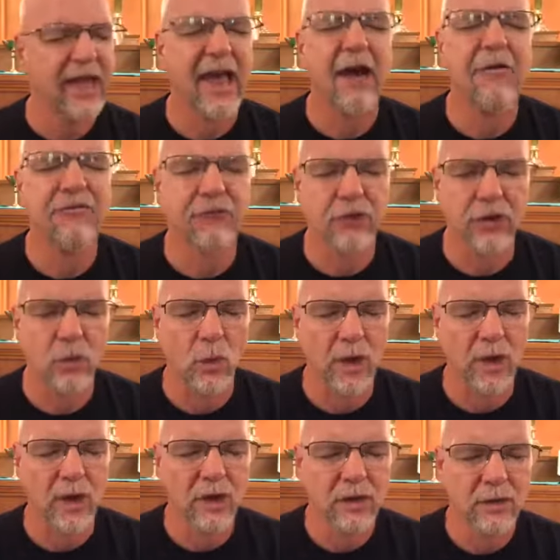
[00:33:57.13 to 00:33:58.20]

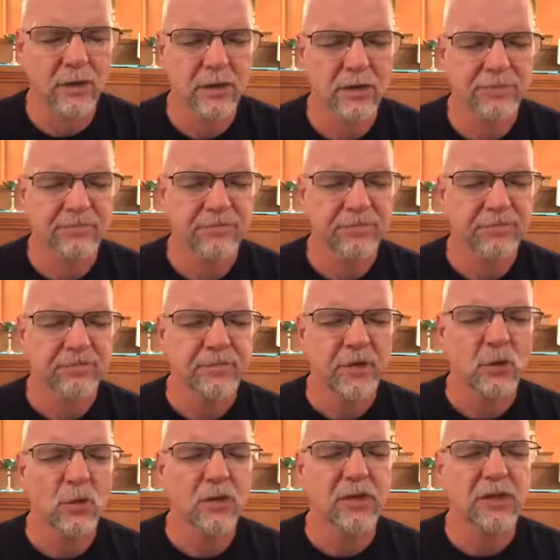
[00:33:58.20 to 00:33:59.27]
everywhere.
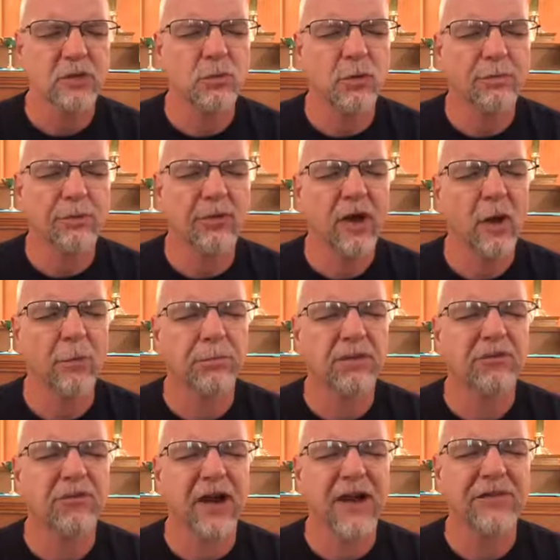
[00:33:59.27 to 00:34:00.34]
Lord, that you will help
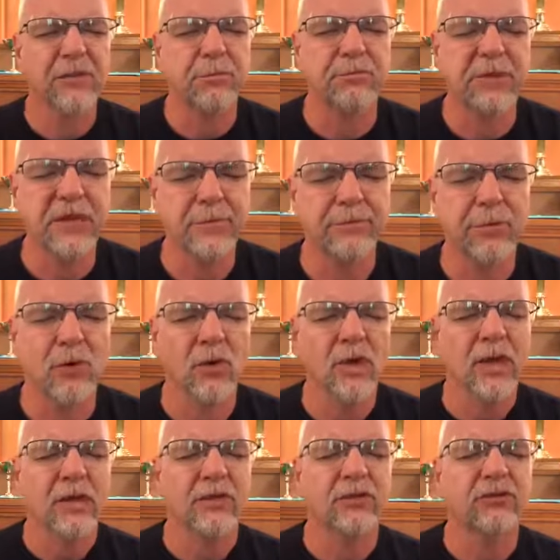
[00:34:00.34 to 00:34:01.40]
provide the people,
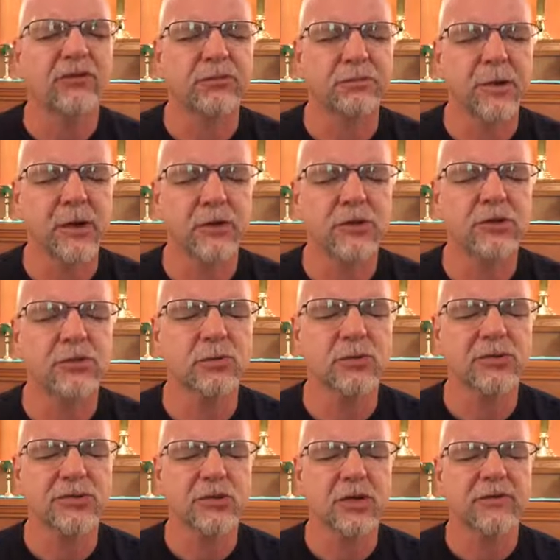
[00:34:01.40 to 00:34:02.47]
the spiritual
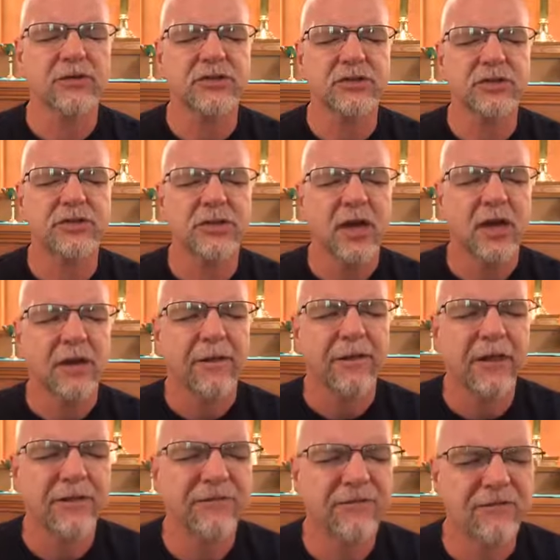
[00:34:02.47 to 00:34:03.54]
services,
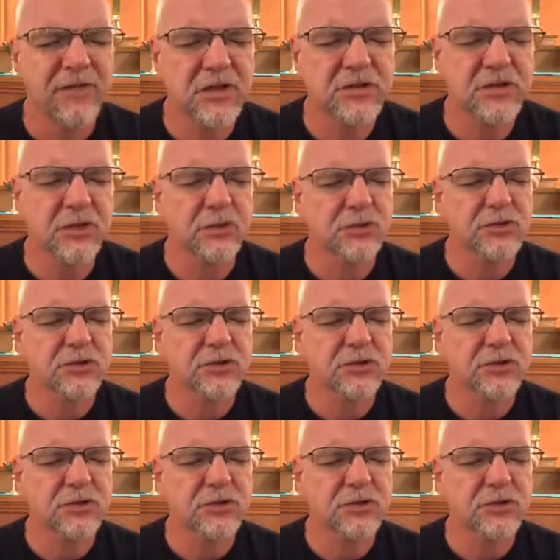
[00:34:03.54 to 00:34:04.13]
the physical